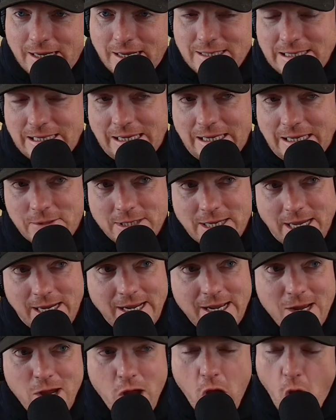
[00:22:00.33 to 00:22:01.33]
Because I think it was
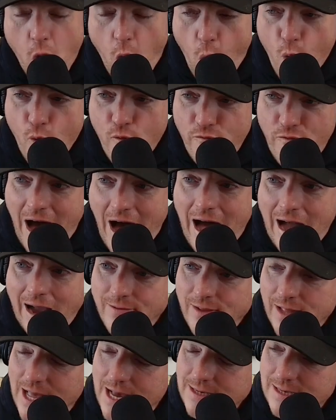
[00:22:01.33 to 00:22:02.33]
like oh
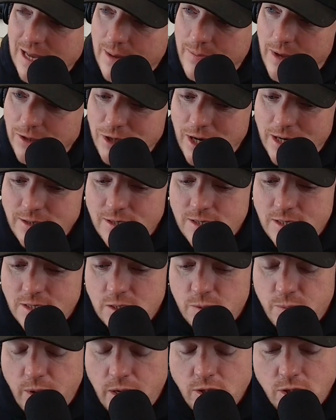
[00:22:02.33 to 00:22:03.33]
five the last time they changed the
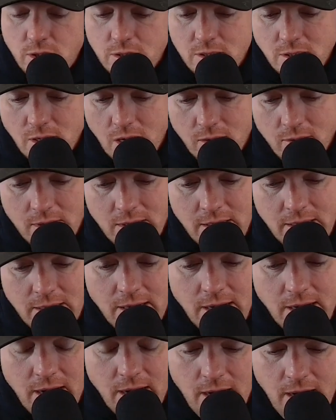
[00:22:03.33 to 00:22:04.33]
suspension. So
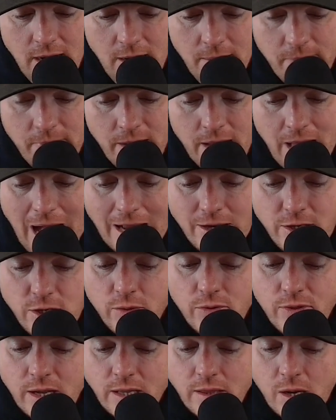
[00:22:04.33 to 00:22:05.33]
um, right. I
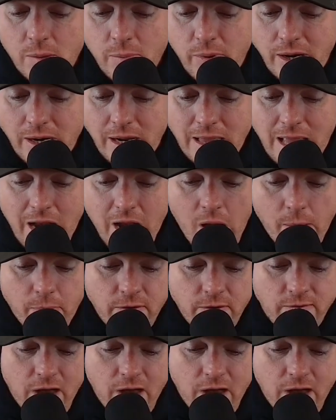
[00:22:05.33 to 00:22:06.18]
do think they're bringing that up.